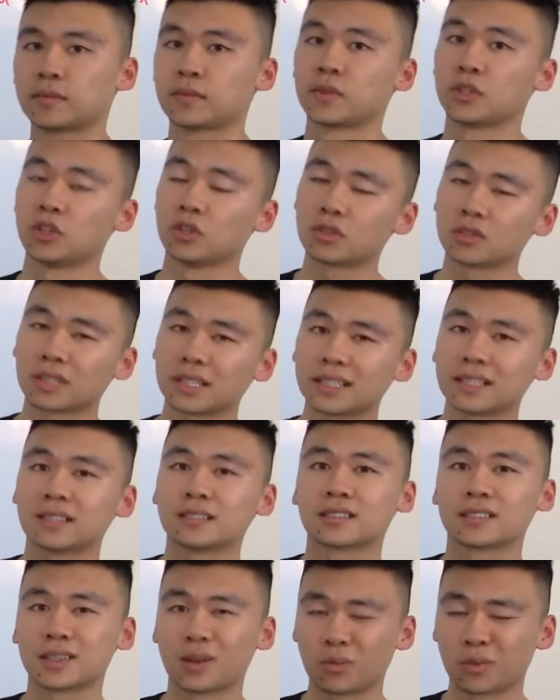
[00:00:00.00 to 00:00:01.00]
Usually
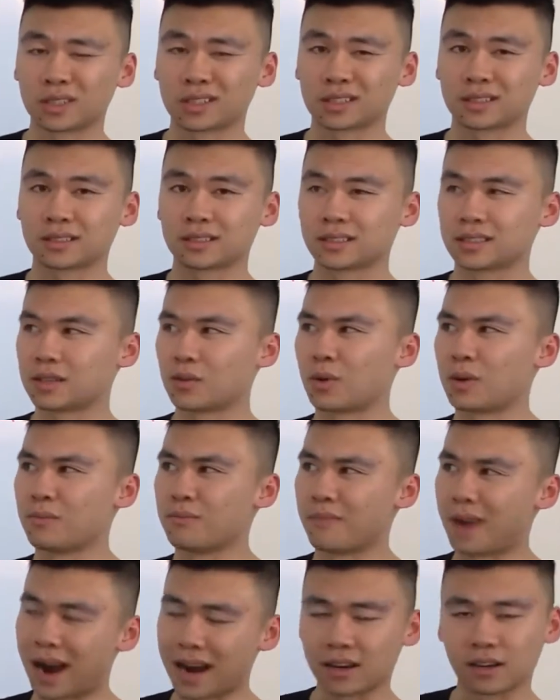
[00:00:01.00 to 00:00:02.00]
somewhat somewhat
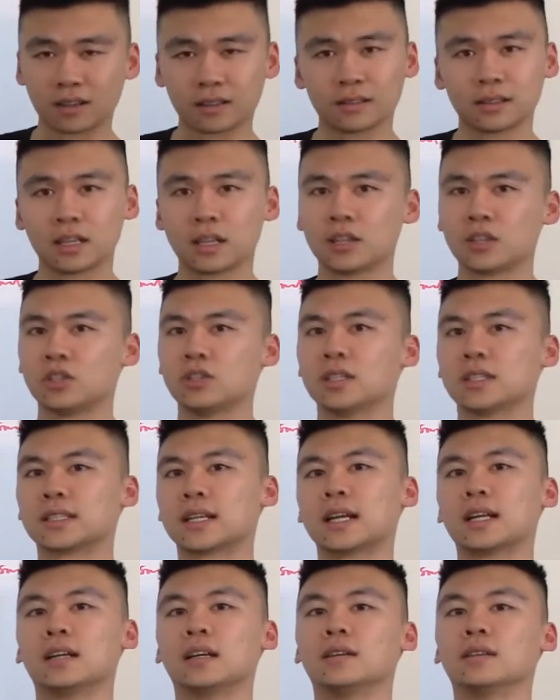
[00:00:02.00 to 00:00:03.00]
minor, you just
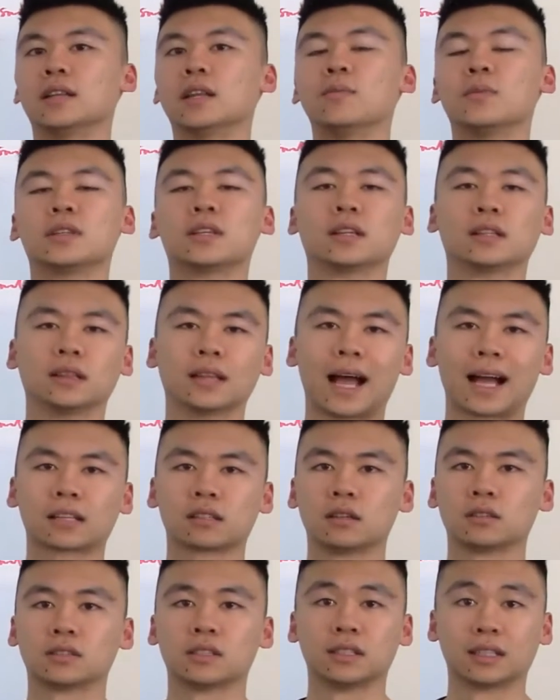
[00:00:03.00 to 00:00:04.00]
kind of limit the
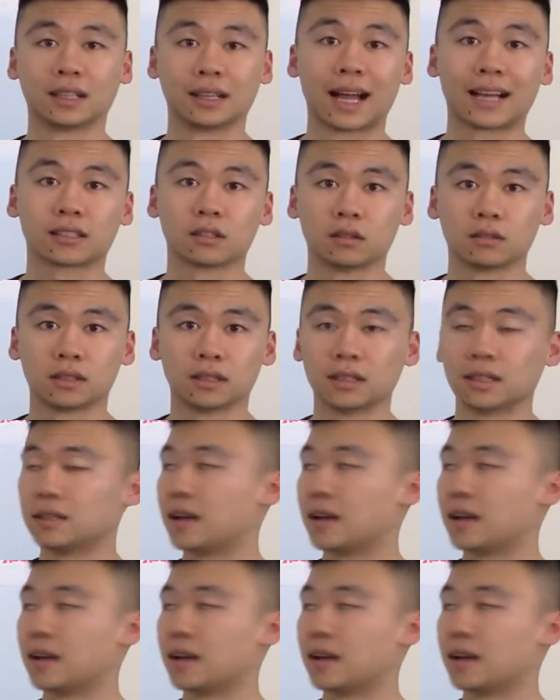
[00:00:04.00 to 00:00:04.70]
lactose and the galactose in the